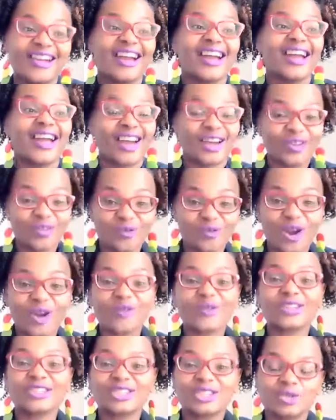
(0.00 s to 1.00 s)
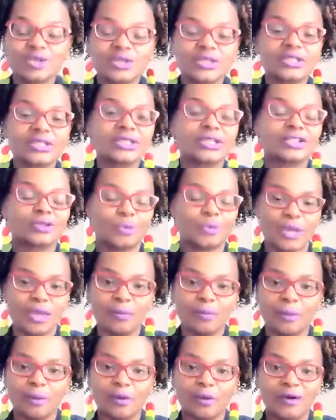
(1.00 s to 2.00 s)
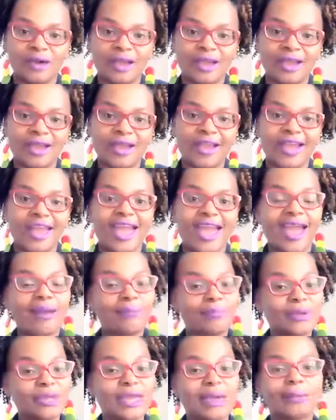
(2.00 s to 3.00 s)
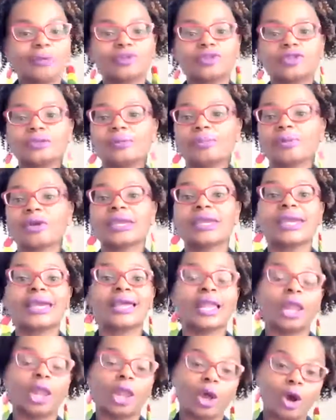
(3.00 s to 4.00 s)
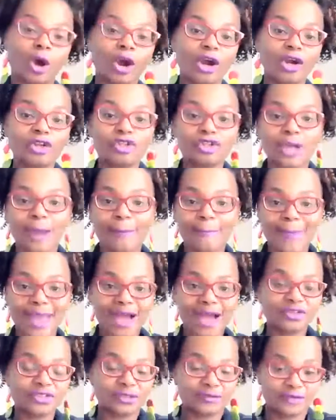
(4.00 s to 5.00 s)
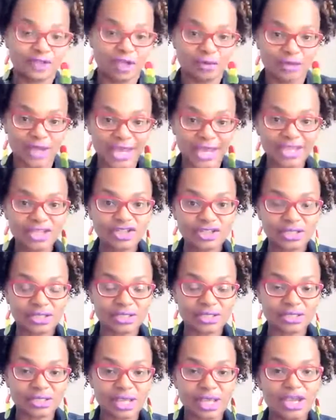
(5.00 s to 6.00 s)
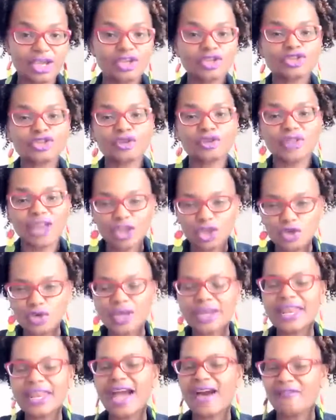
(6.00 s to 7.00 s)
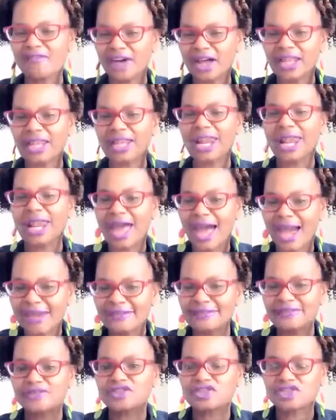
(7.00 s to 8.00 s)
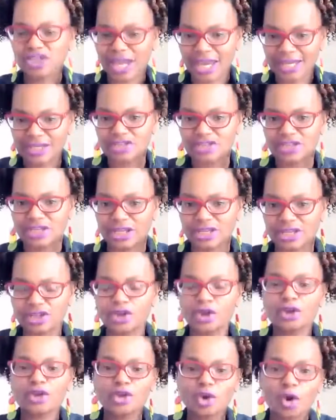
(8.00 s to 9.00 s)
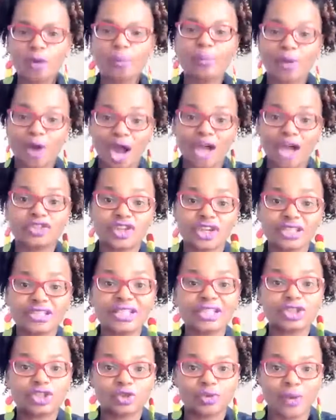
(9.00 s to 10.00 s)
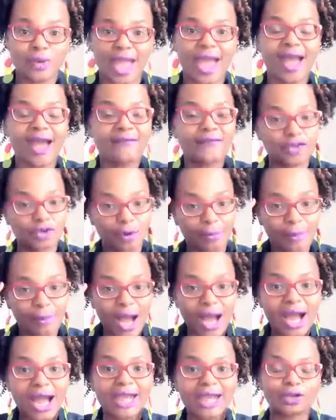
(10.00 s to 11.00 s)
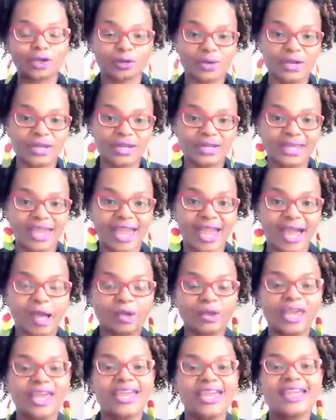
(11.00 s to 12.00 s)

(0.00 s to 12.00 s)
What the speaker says: how to work with 2 to 6 people and be able to bring in large amounts of donations so that you can have life-changing, your projects that you have in your mind are written down.